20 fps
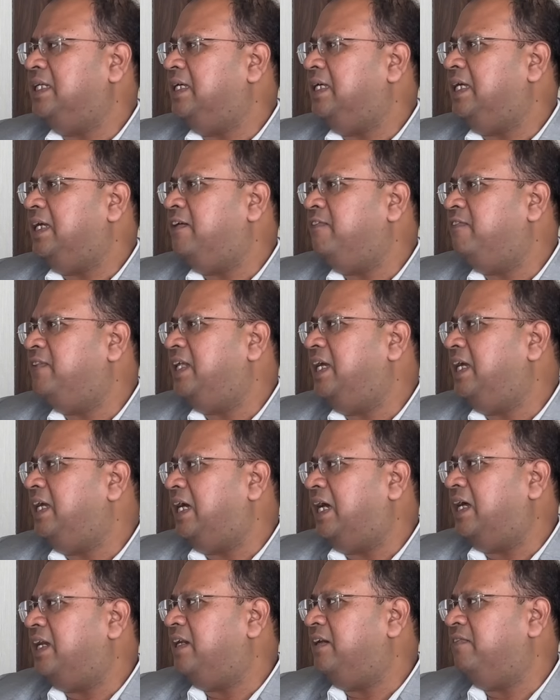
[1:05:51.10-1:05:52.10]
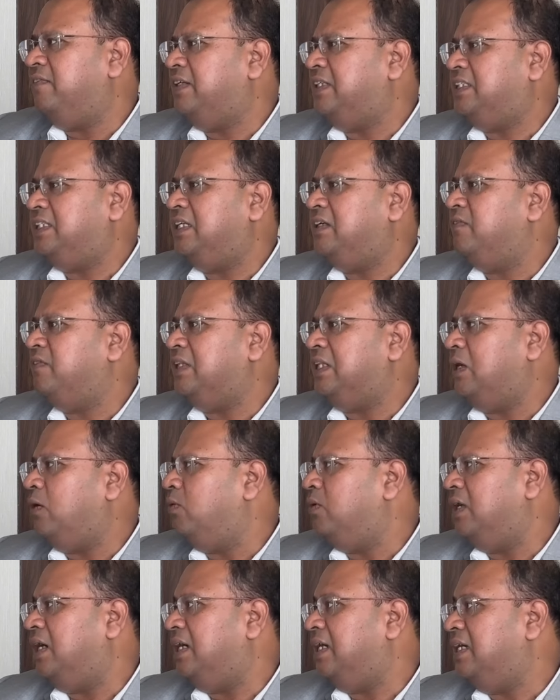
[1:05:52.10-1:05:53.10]
if they are investing
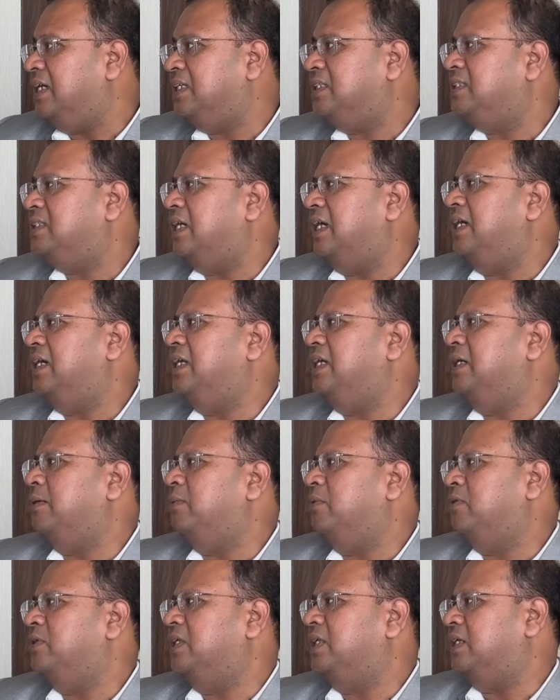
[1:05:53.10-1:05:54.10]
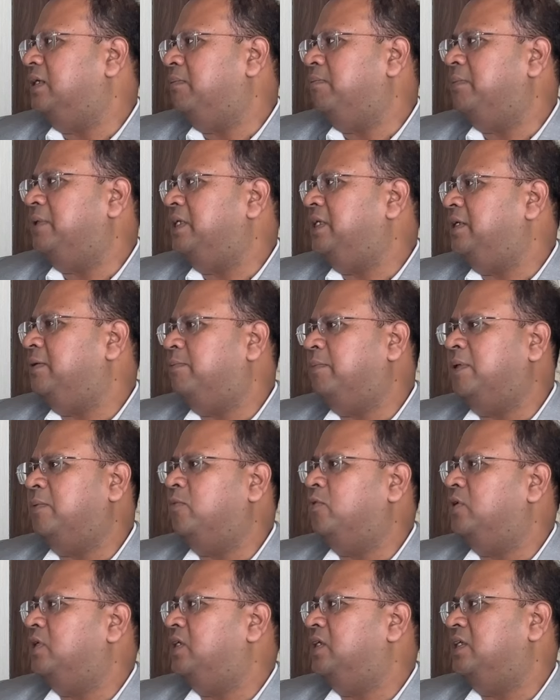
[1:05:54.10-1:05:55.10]
without understanding about the company,
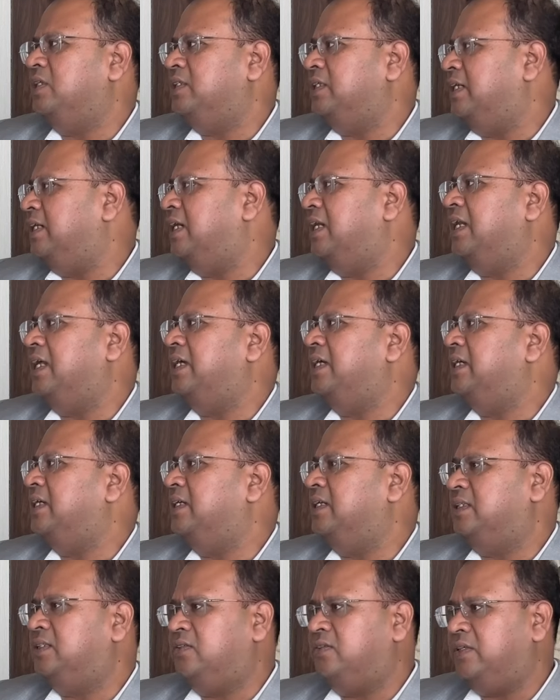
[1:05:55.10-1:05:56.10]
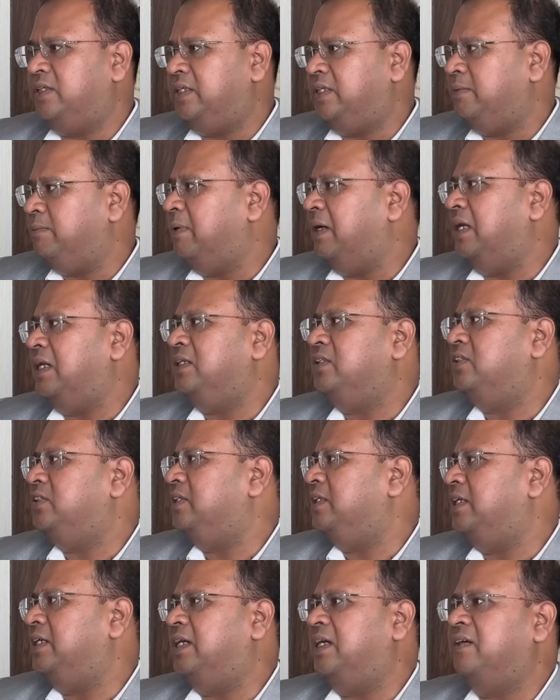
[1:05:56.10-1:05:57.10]
promoters, underlying industry, balance
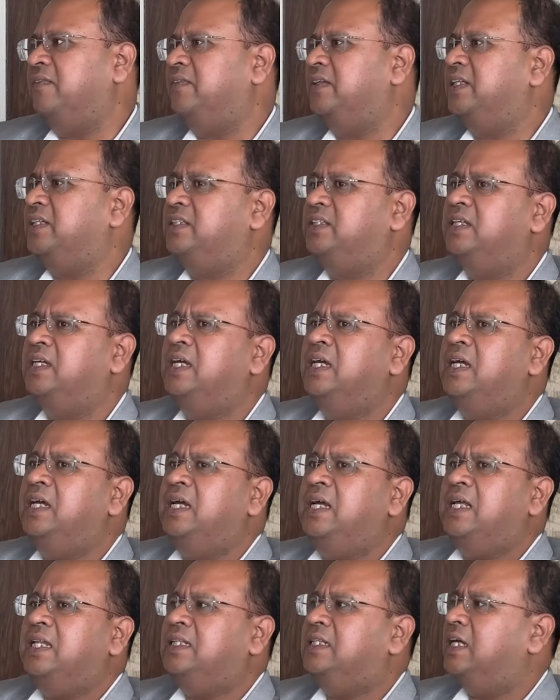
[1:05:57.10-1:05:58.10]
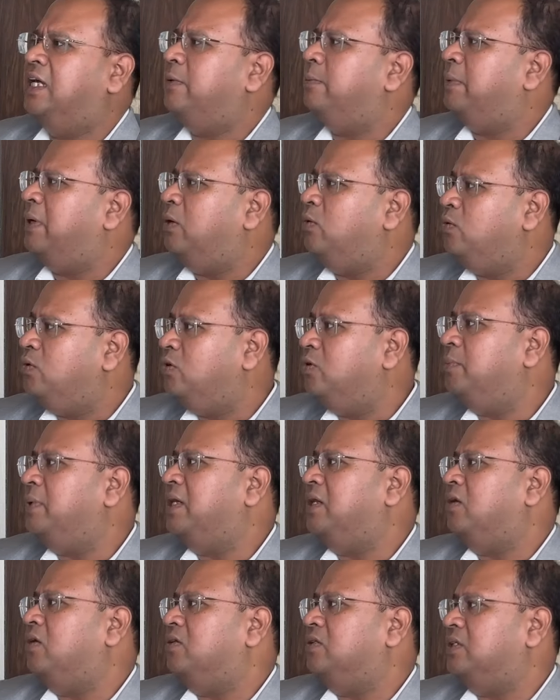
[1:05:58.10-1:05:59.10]
sheet, leverage, they are bound to
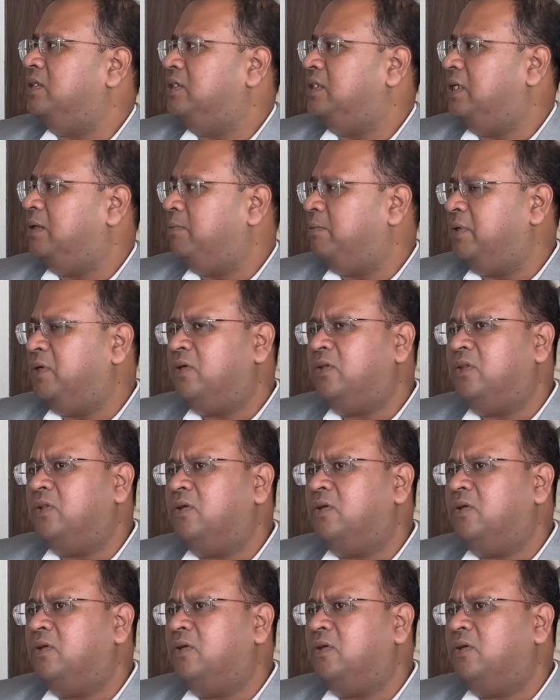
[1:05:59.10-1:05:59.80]
make losses. Because